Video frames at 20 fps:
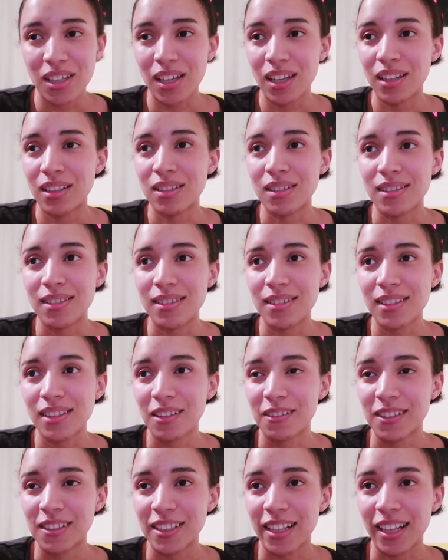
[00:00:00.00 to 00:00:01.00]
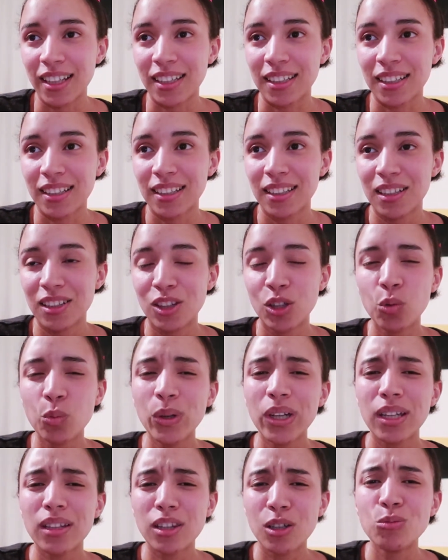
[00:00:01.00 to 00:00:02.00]
and there was like the
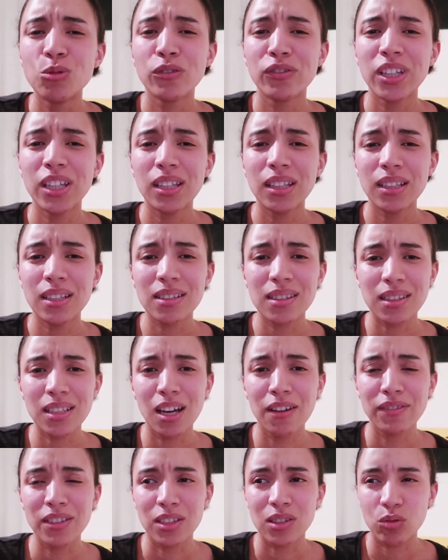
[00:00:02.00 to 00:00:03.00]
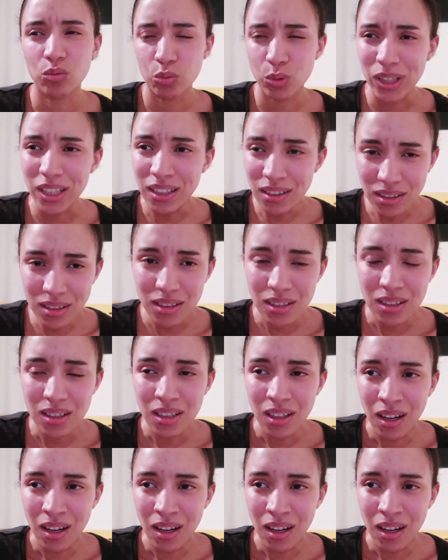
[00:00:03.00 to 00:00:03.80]
movie in itself is weird,